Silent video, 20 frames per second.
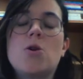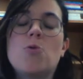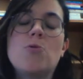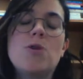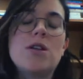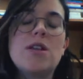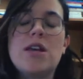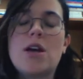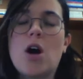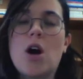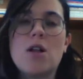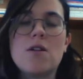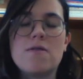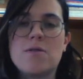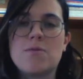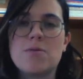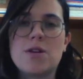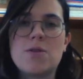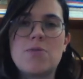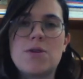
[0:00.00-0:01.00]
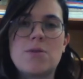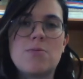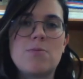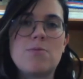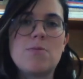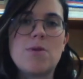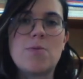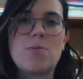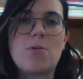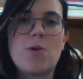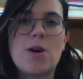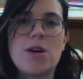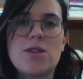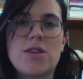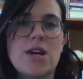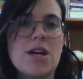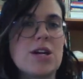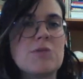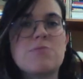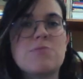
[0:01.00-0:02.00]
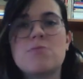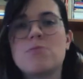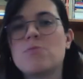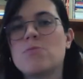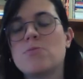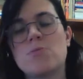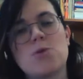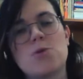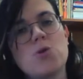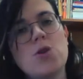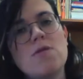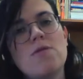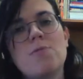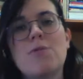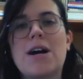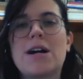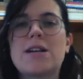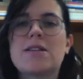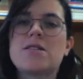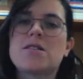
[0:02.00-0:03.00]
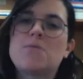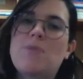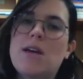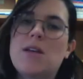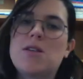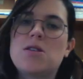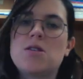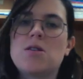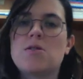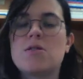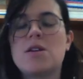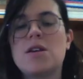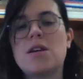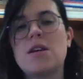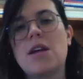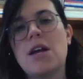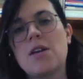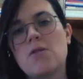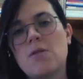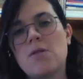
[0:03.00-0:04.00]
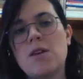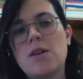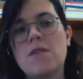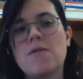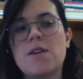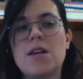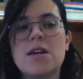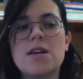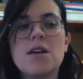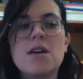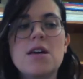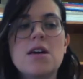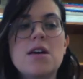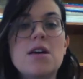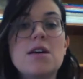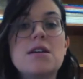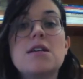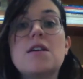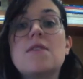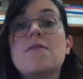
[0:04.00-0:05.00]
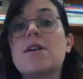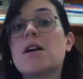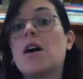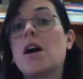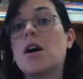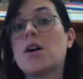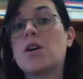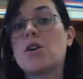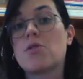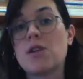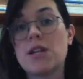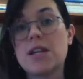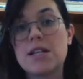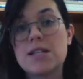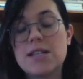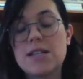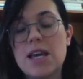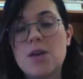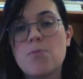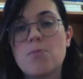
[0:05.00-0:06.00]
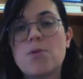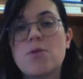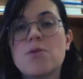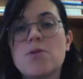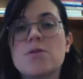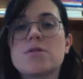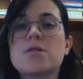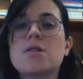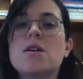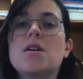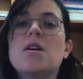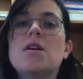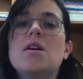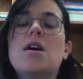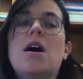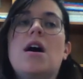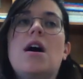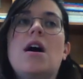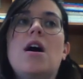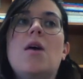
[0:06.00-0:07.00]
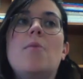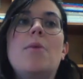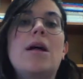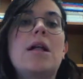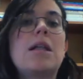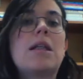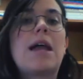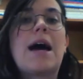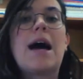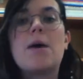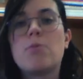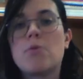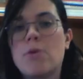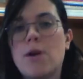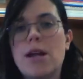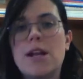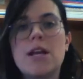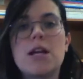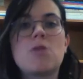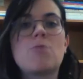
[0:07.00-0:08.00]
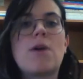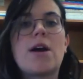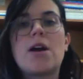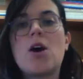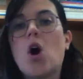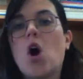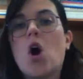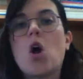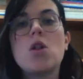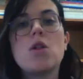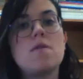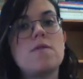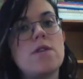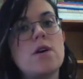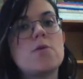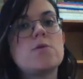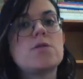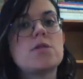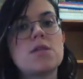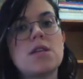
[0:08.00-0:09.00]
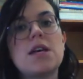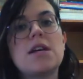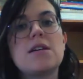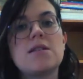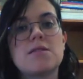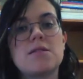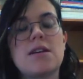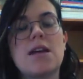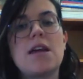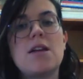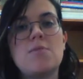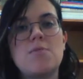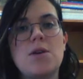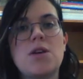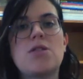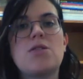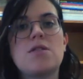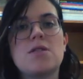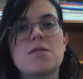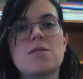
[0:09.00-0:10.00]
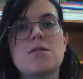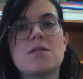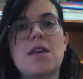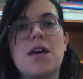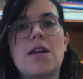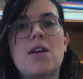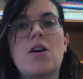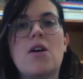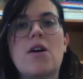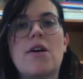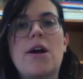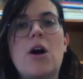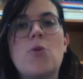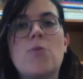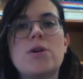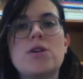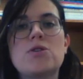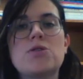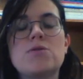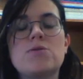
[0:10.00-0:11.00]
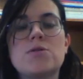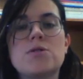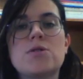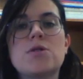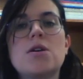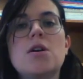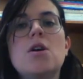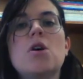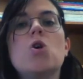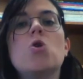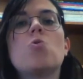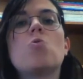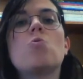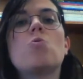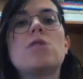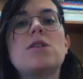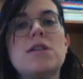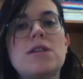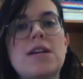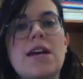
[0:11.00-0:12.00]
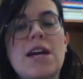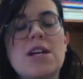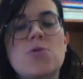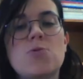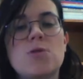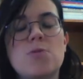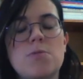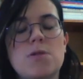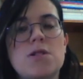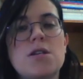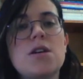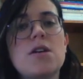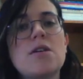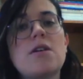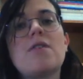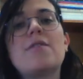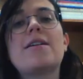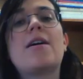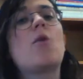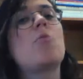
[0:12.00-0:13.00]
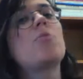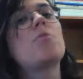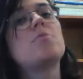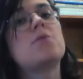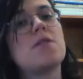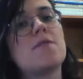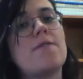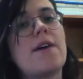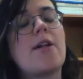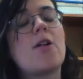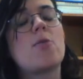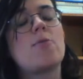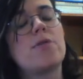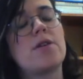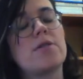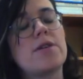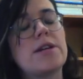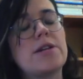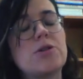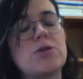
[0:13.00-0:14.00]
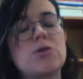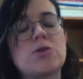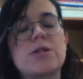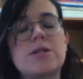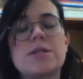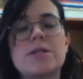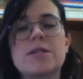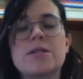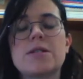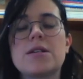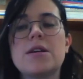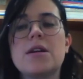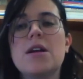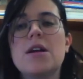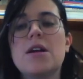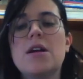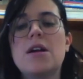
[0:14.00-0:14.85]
really all of them could be employed there. Retrieval practice, spaced learning, interleaving, giving concrete examples, elaborating, right? All of those things can be things that are helping students re-engage with material and help them develop their interests.